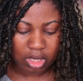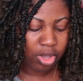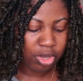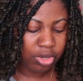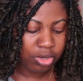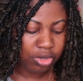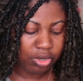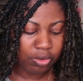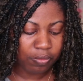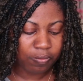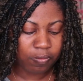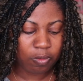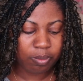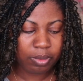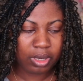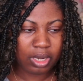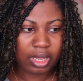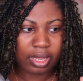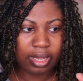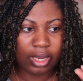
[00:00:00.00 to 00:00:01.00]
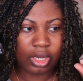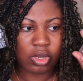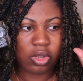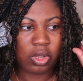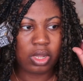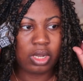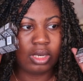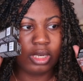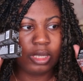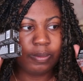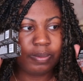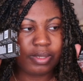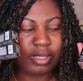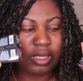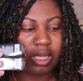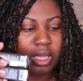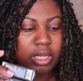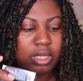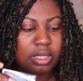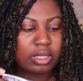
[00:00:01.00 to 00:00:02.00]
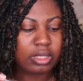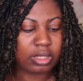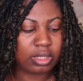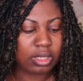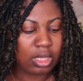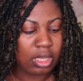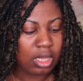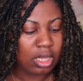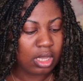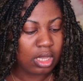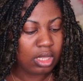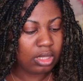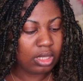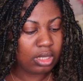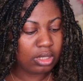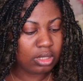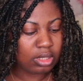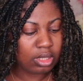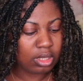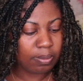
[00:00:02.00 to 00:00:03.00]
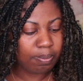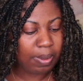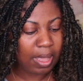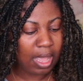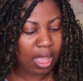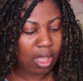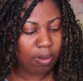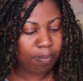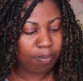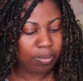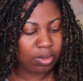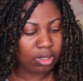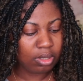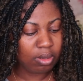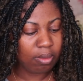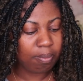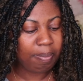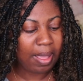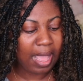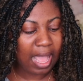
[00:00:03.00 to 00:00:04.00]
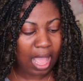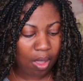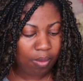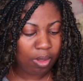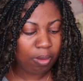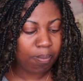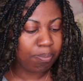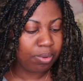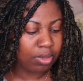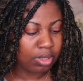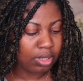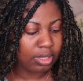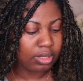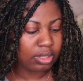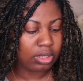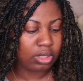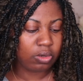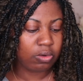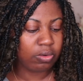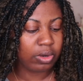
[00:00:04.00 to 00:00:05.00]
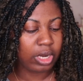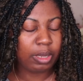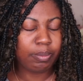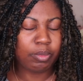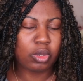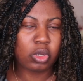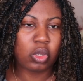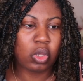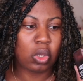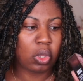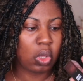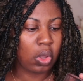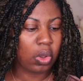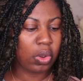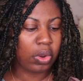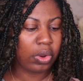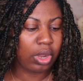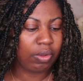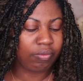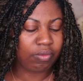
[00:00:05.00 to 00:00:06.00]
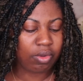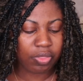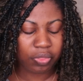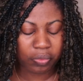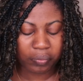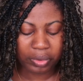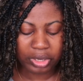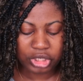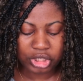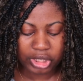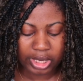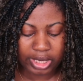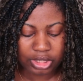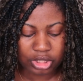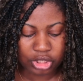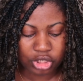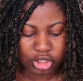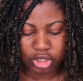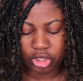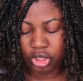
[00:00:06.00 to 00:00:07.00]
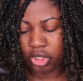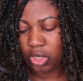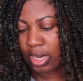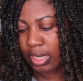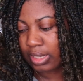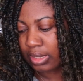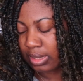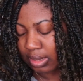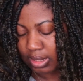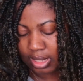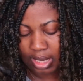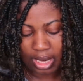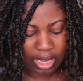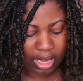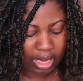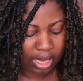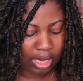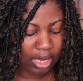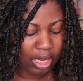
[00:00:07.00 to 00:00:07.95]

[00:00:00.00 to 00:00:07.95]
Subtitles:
Her new formula in her lipsticks. These are the Power Bullet Cream Glow. I've got 3 shades to show you guys today.